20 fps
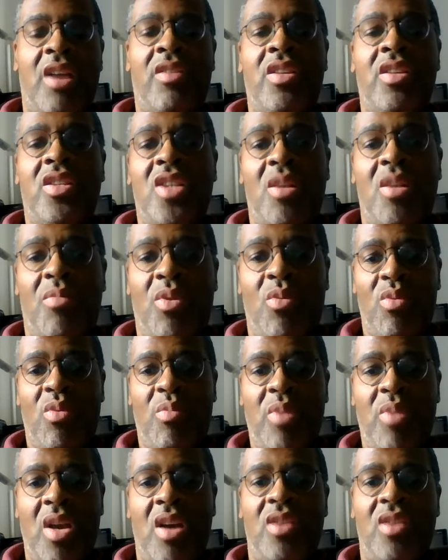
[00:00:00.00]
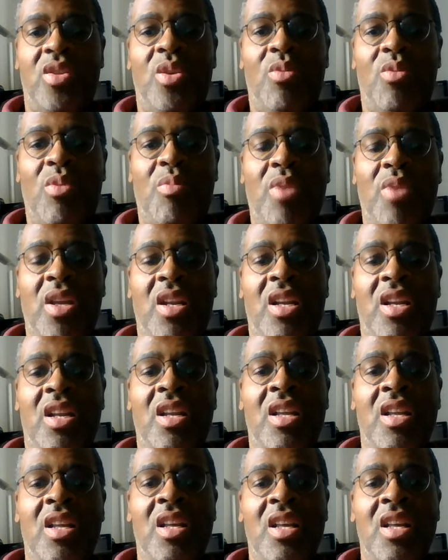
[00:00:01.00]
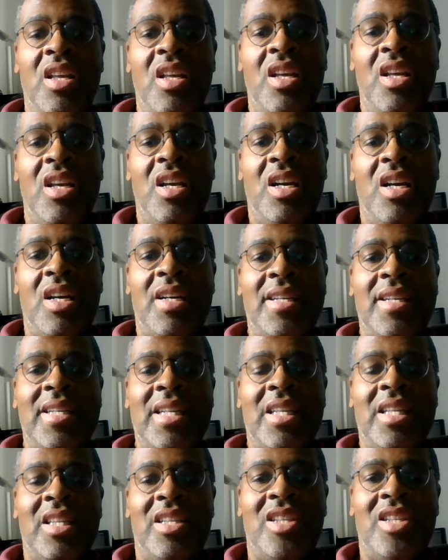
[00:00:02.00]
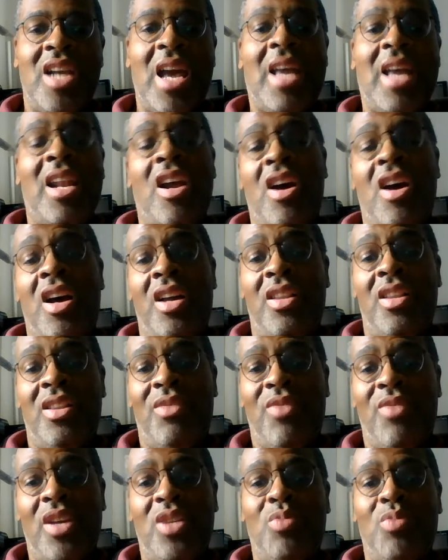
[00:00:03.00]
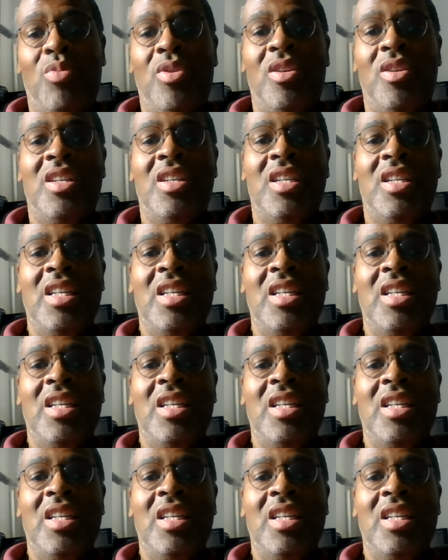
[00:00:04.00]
This number be also repeated in the chat, on the Facebook